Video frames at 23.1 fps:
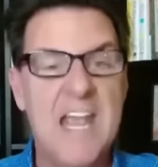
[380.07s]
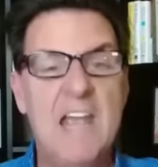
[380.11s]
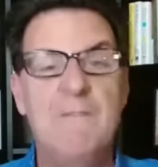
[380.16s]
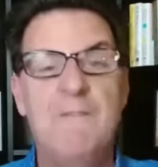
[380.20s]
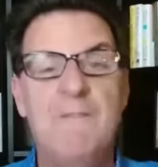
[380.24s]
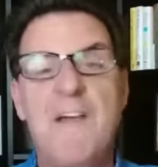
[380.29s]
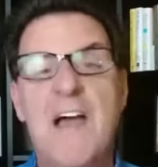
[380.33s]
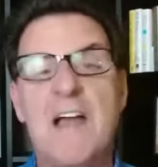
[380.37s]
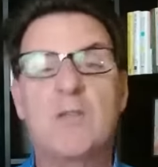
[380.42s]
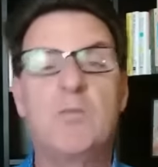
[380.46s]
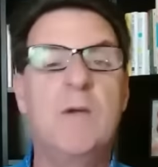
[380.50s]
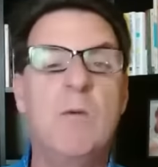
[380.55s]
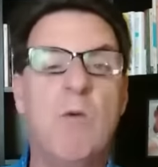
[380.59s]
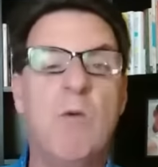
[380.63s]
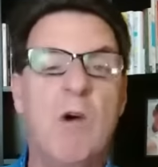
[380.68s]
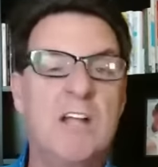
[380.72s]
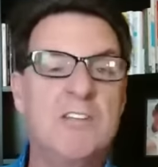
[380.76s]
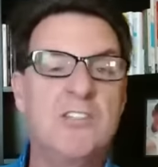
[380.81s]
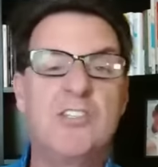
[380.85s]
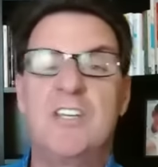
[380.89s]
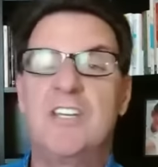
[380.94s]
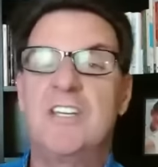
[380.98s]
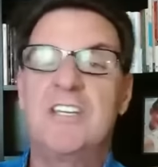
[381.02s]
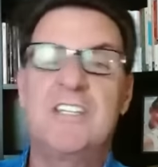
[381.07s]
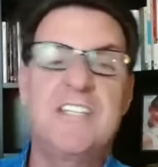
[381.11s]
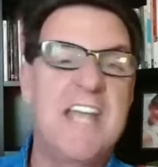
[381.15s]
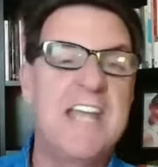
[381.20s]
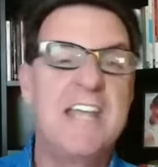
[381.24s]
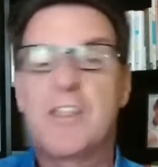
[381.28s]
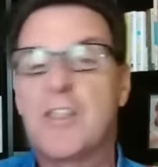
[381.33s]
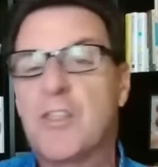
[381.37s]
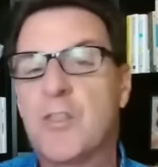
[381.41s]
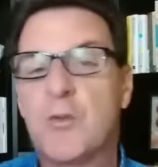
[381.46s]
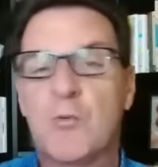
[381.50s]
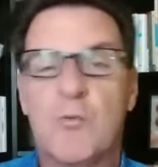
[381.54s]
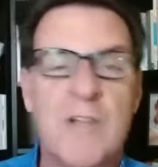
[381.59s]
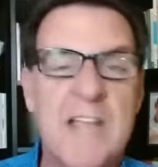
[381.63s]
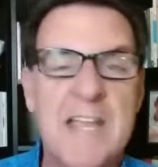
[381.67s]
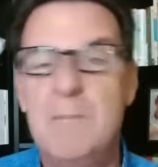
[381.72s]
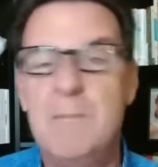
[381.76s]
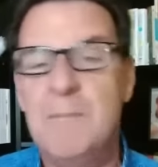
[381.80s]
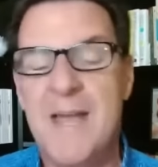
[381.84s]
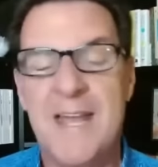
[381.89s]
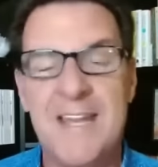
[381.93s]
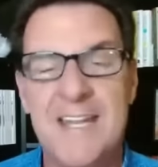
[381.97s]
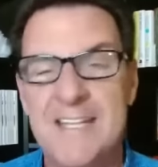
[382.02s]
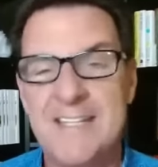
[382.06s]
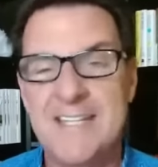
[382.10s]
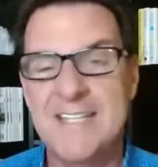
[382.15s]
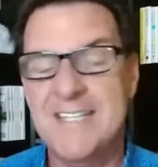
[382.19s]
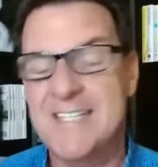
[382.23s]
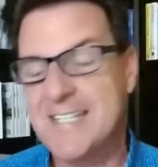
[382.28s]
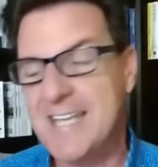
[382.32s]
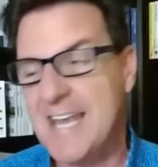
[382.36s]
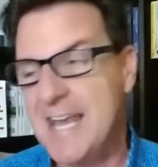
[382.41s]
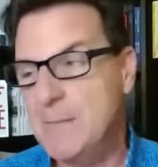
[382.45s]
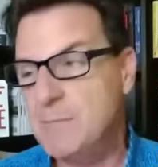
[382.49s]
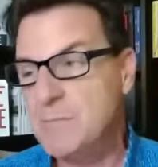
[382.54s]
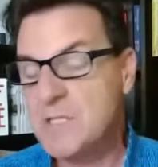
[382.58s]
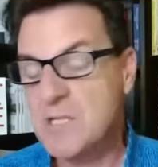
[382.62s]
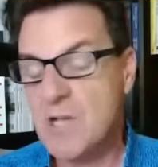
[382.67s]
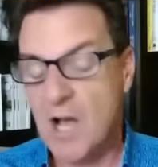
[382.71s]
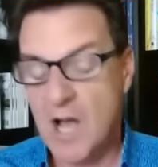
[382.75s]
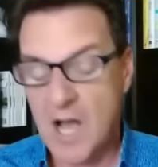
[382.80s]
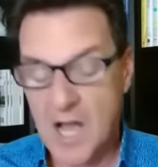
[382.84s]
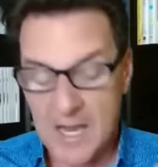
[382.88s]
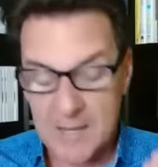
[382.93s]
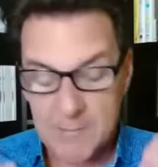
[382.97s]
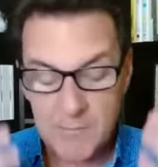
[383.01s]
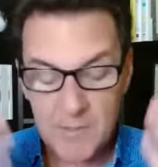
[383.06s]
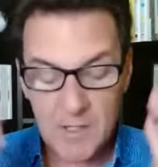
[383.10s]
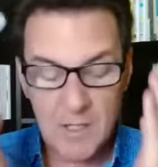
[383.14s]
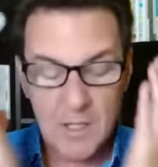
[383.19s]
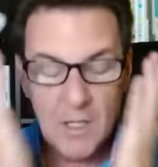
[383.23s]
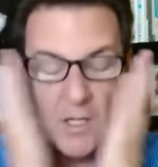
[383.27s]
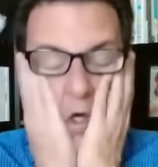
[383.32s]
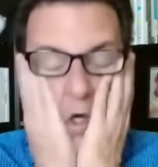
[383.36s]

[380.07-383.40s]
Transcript: In fact, we want you to date three men at the same time.